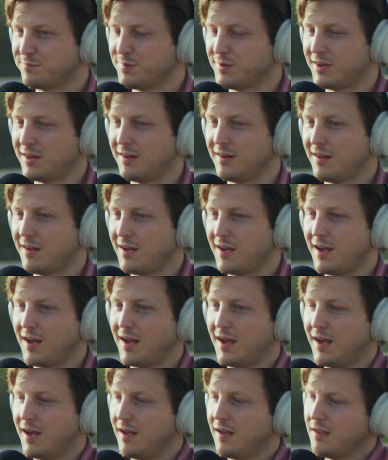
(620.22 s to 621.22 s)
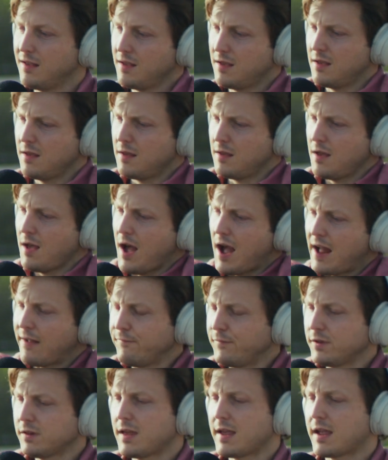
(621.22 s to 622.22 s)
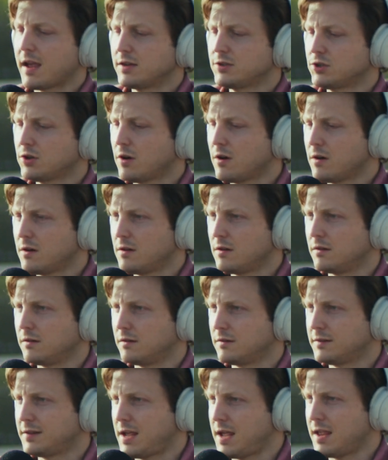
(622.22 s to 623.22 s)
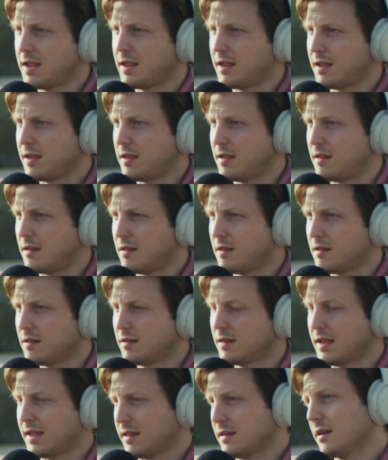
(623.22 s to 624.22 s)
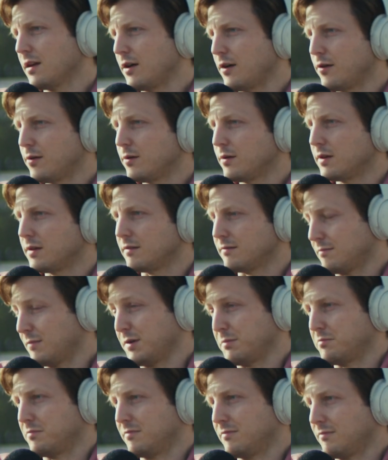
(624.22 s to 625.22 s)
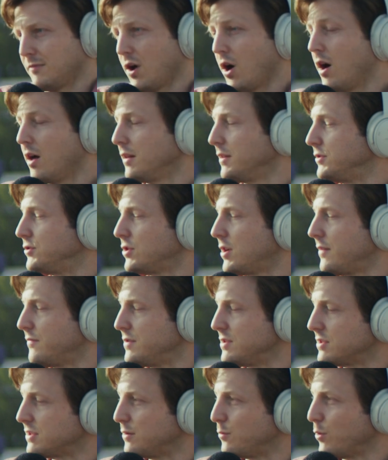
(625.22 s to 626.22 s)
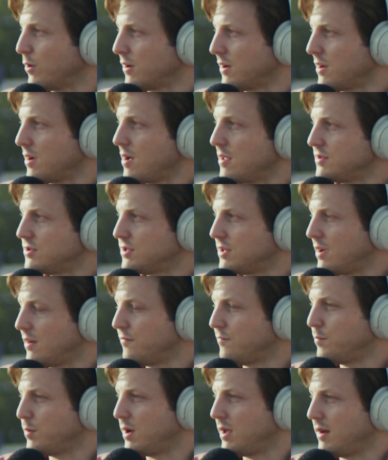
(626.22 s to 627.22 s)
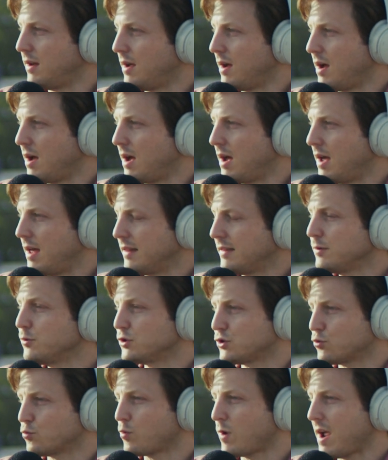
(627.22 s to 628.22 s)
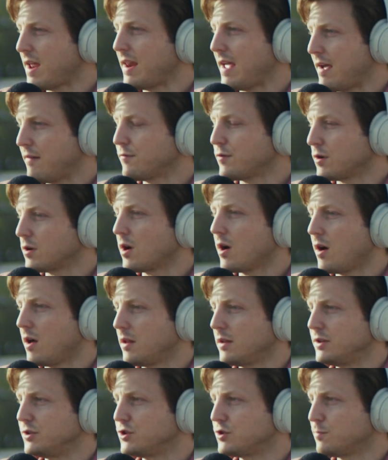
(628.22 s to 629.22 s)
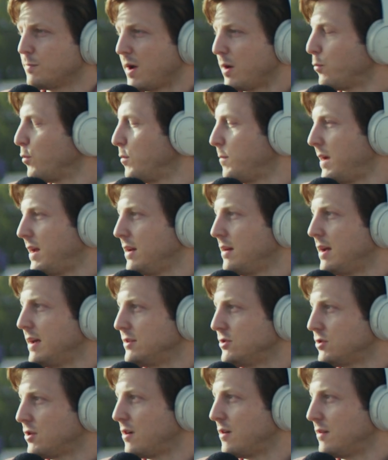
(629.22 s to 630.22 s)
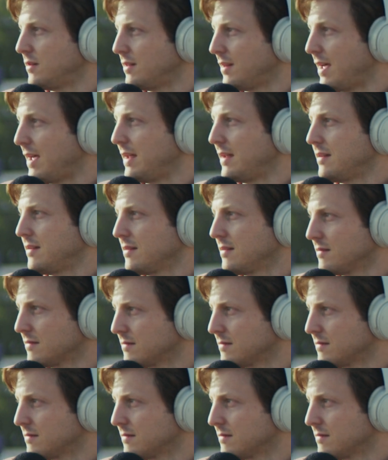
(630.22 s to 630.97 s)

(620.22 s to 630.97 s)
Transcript: but I feel like I started taking it like, you know, in college, obviously working on stuff, but it was right after college. My roommate and I started like